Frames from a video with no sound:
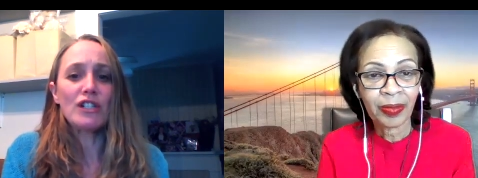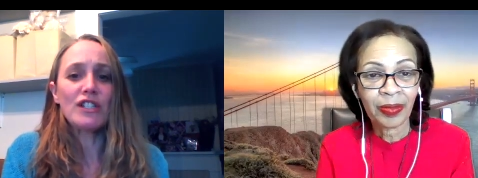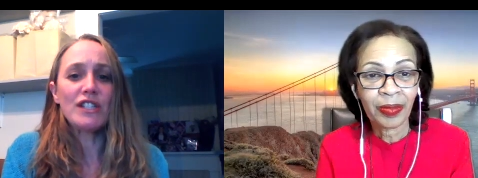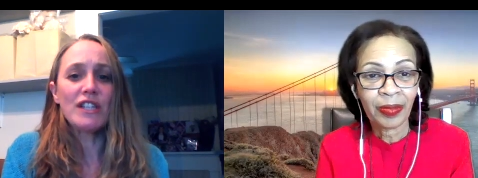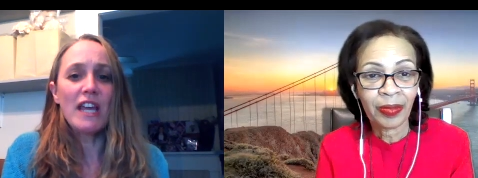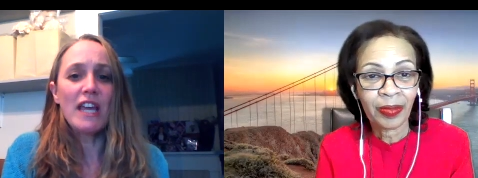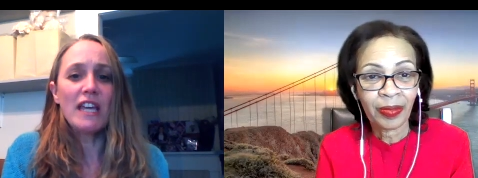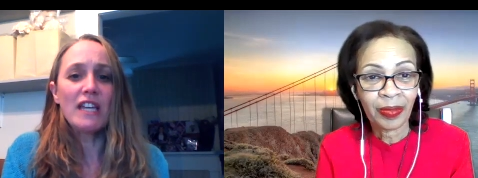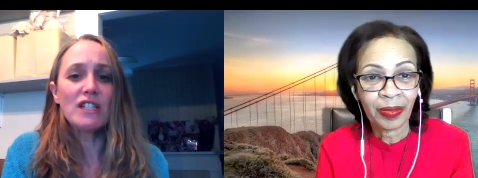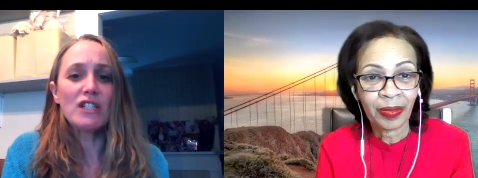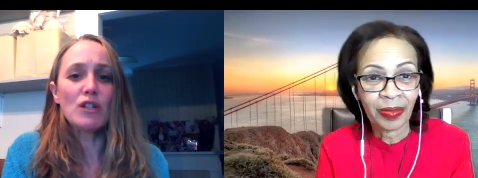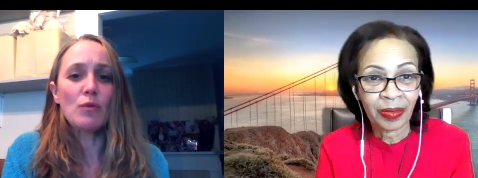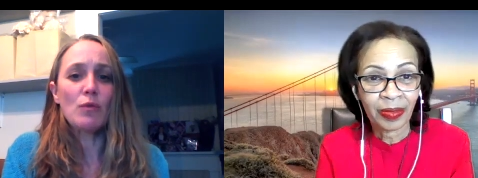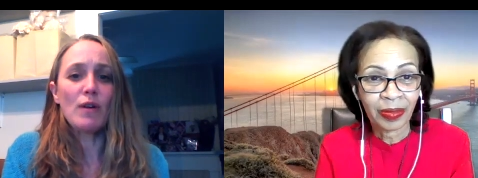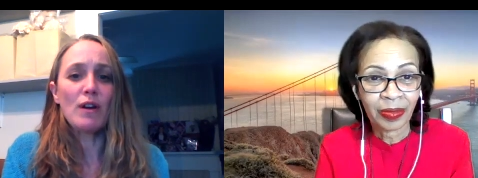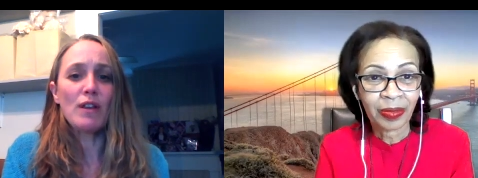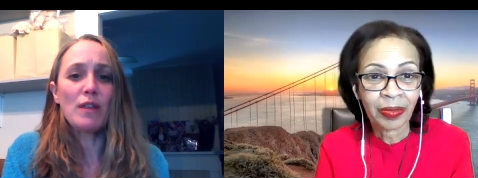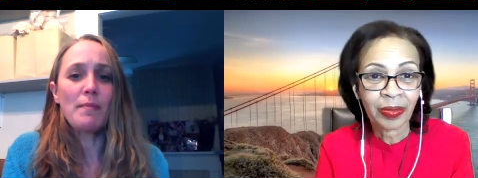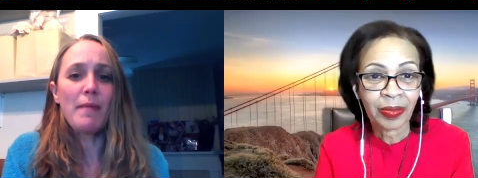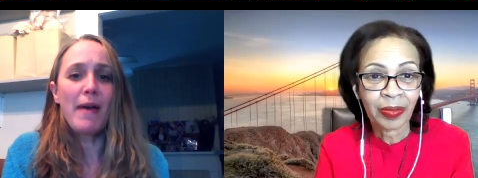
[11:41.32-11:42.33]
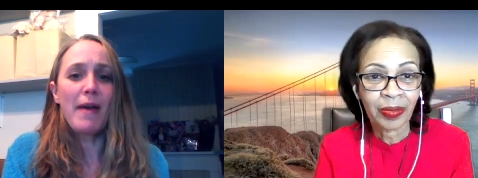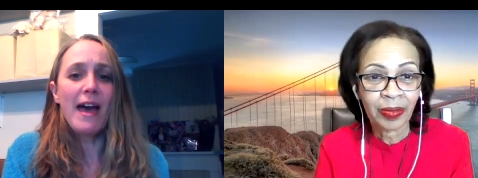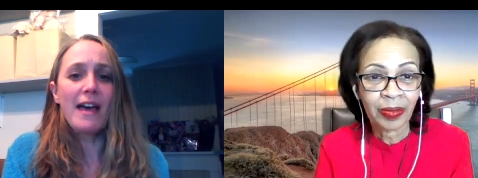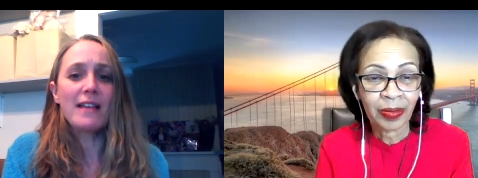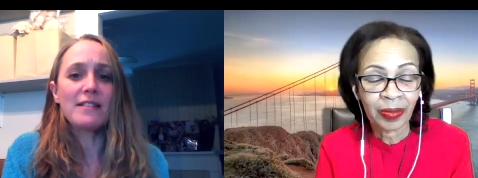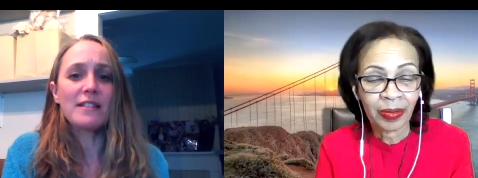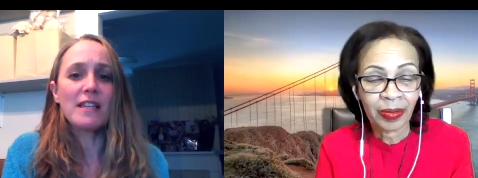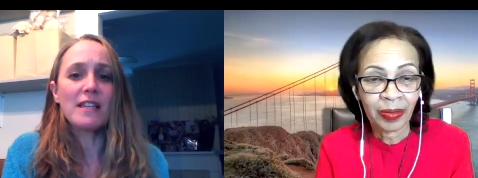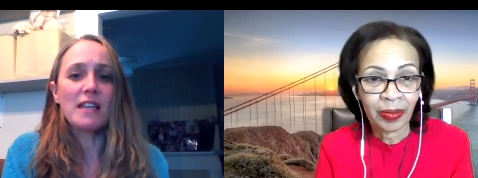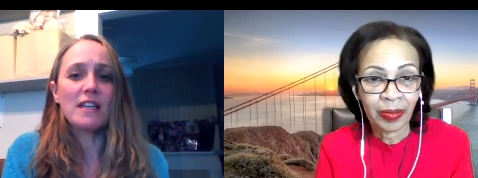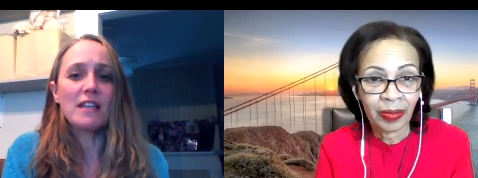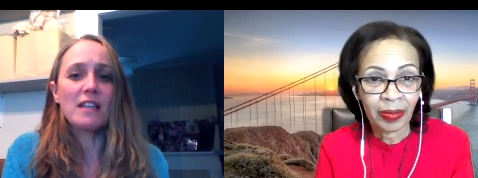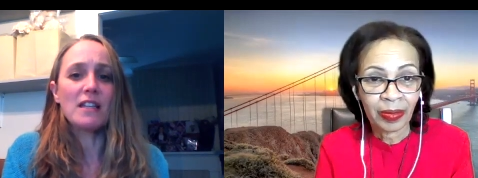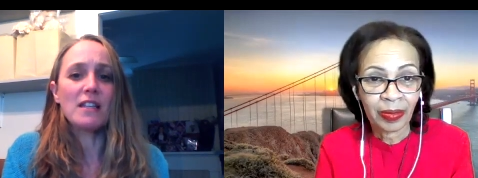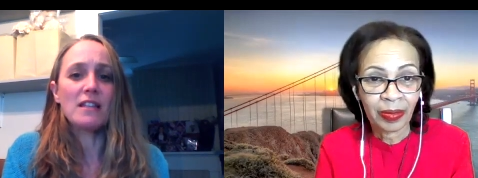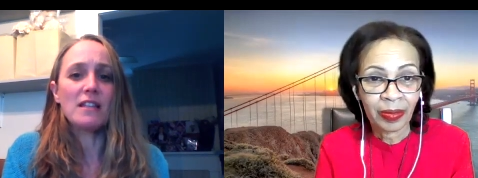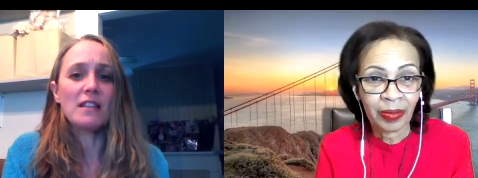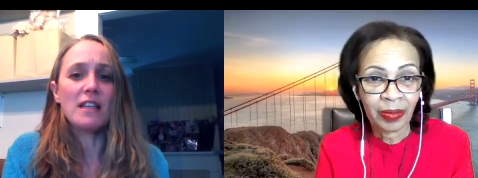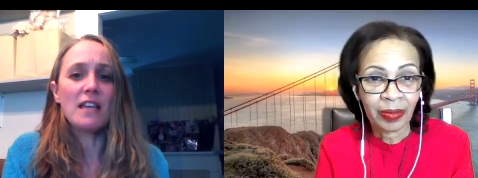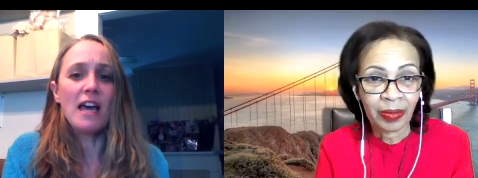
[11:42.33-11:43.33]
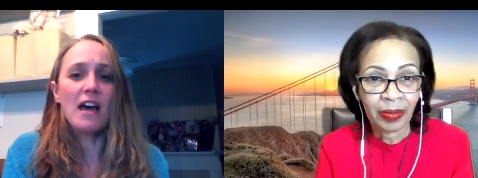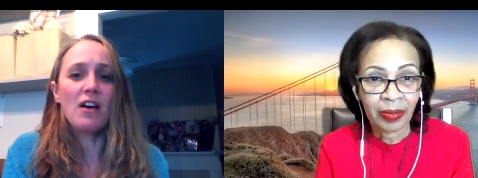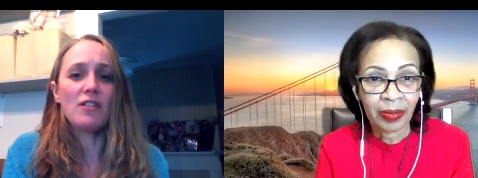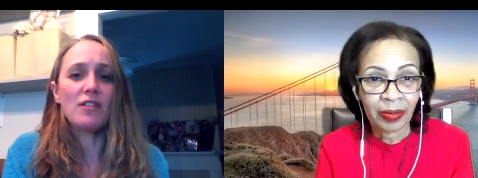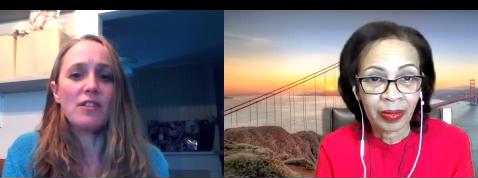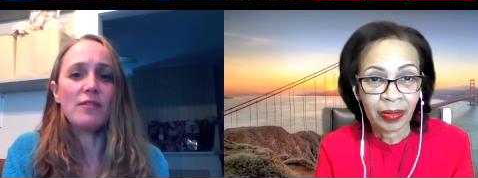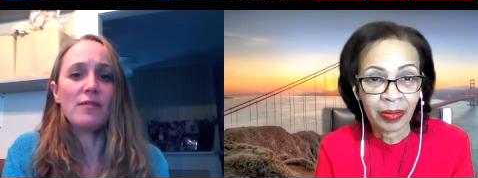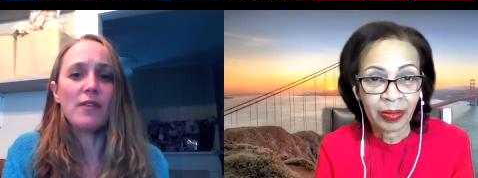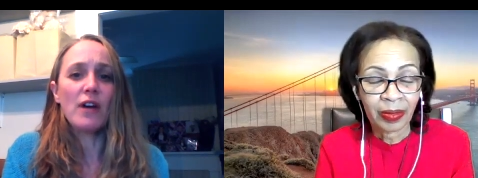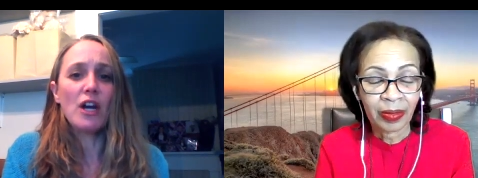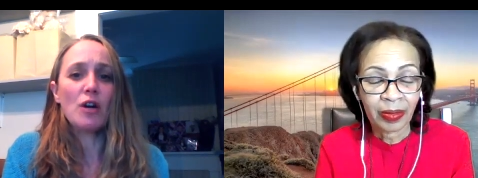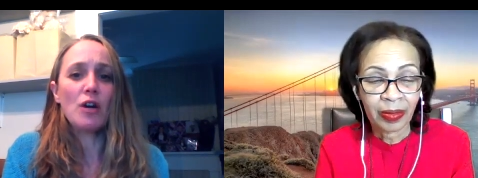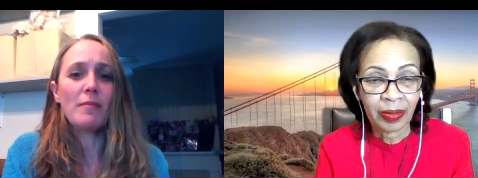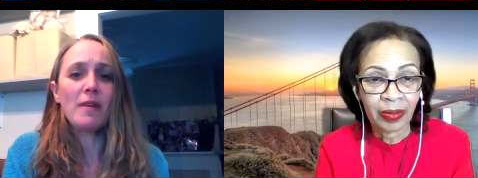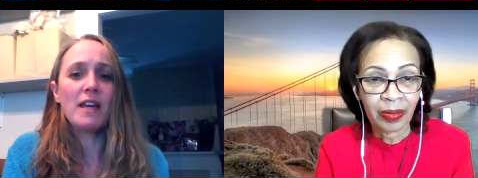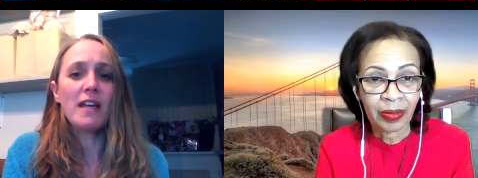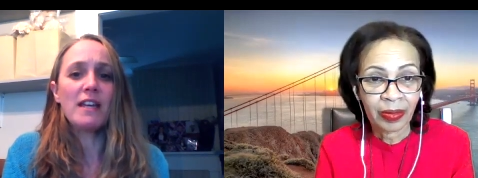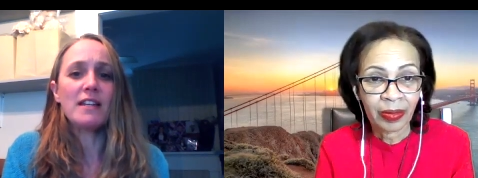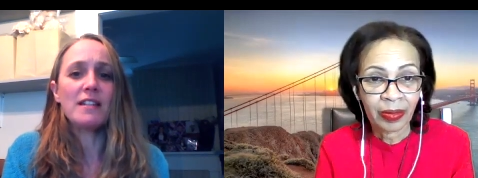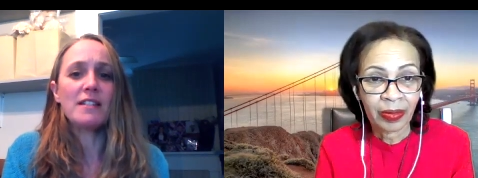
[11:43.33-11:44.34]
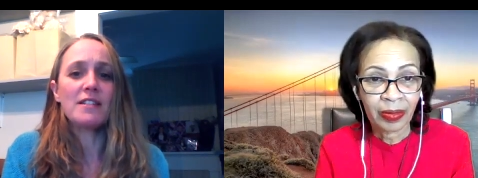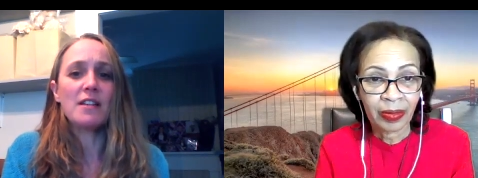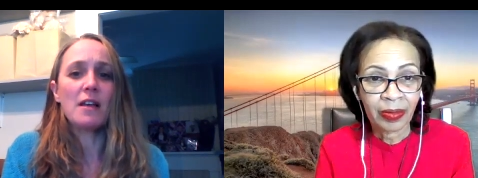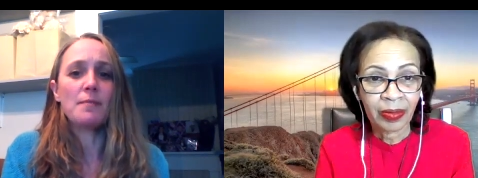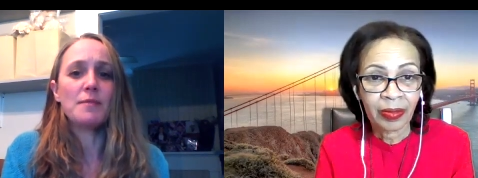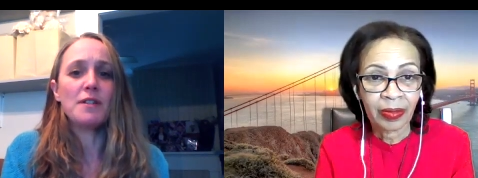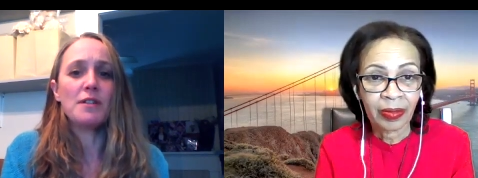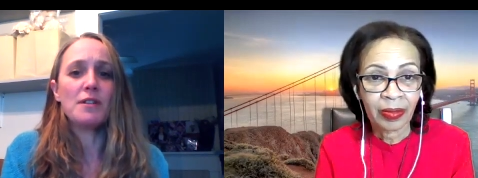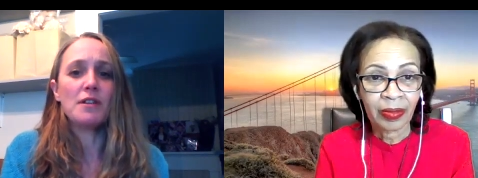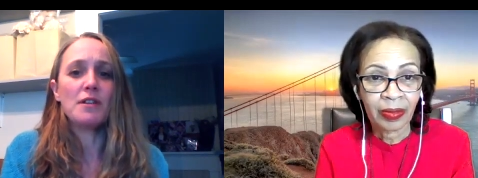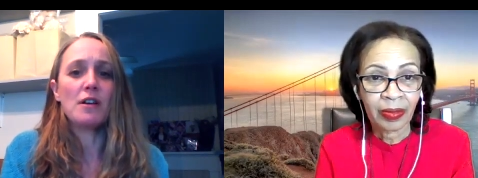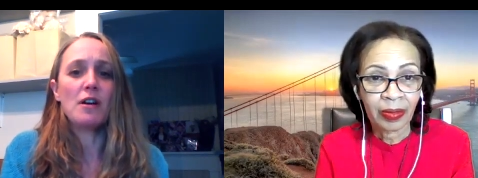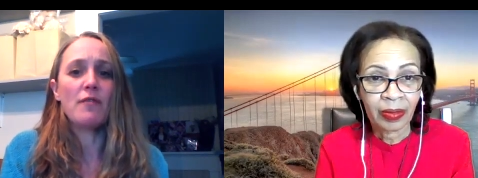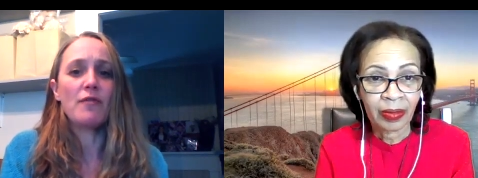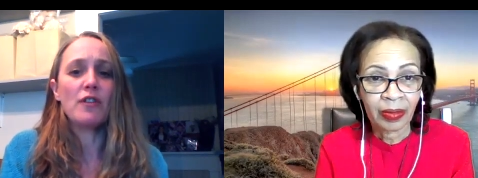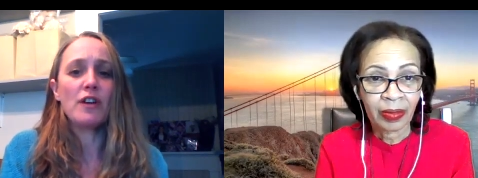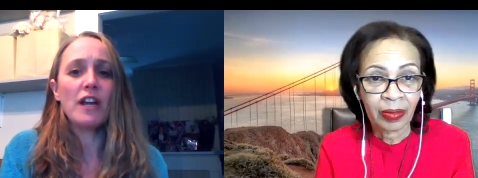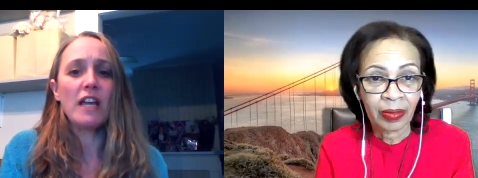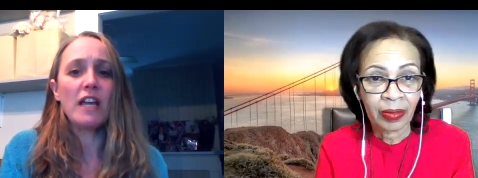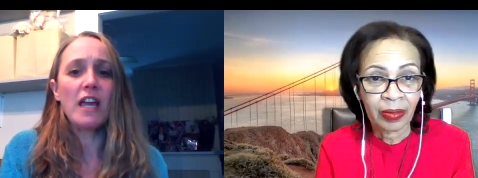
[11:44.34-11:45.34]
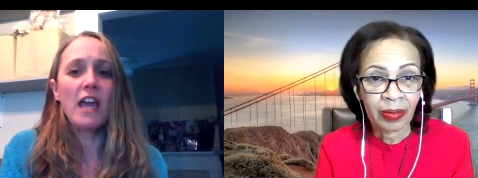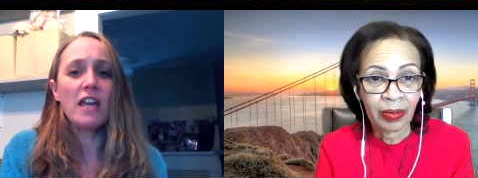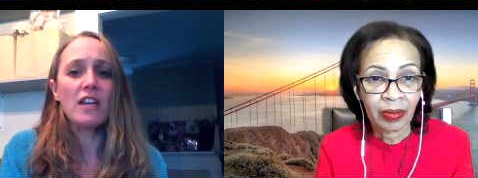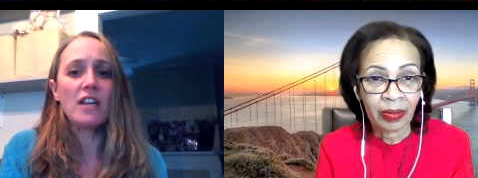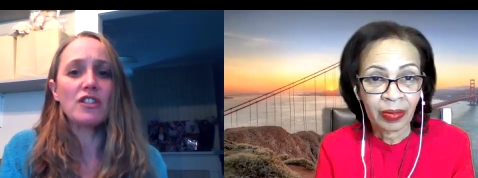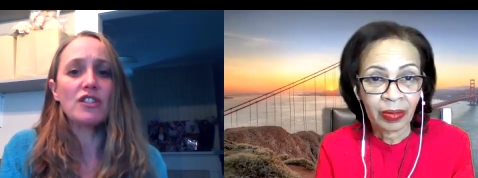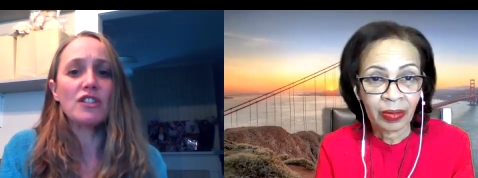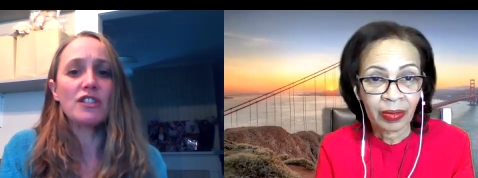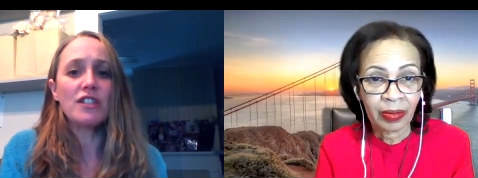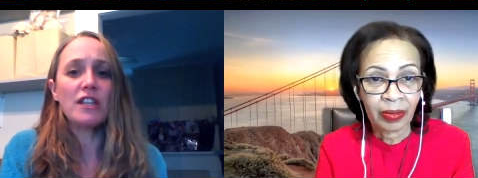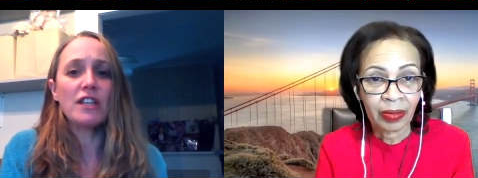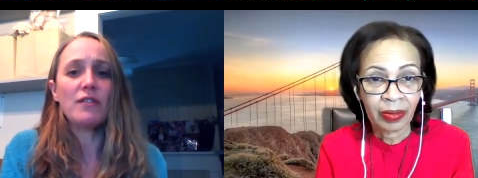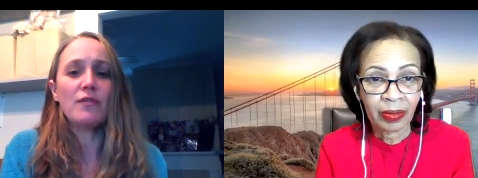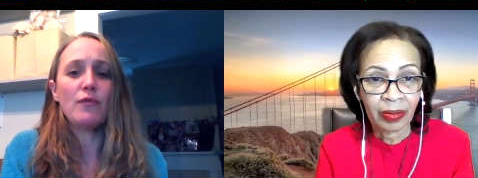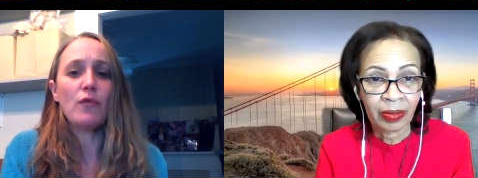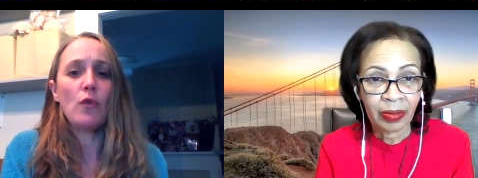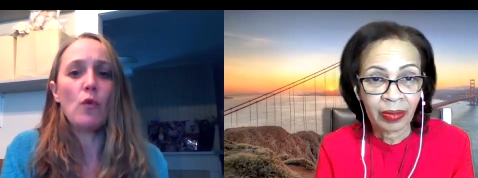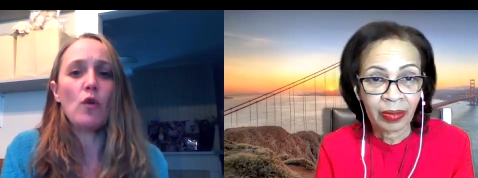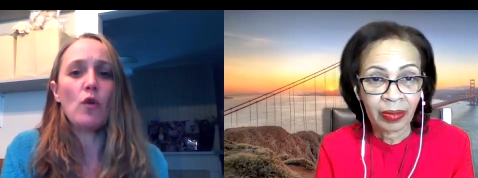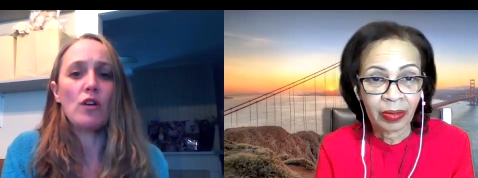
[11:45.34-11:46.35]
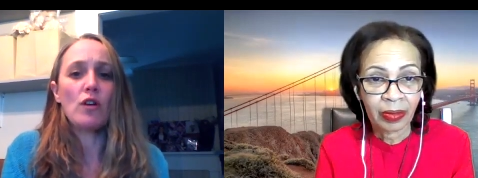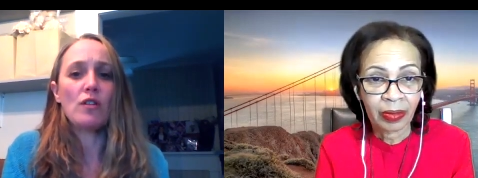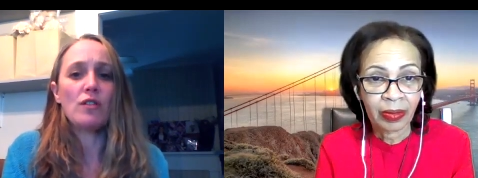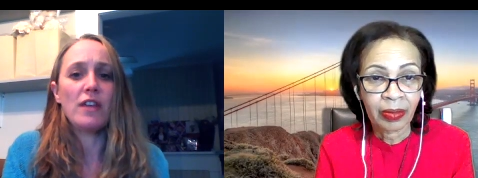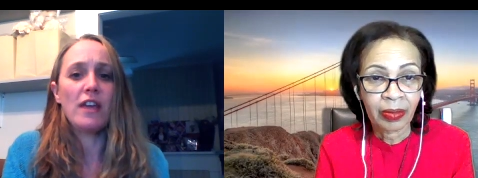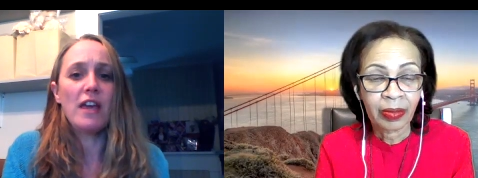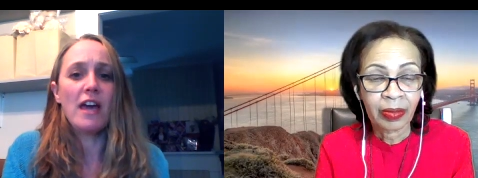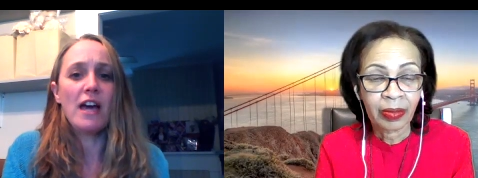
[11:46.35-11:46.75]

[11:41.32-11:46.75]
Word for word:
Speaker 1: State to wear the mask in the health environment. It is up to the governing agency for the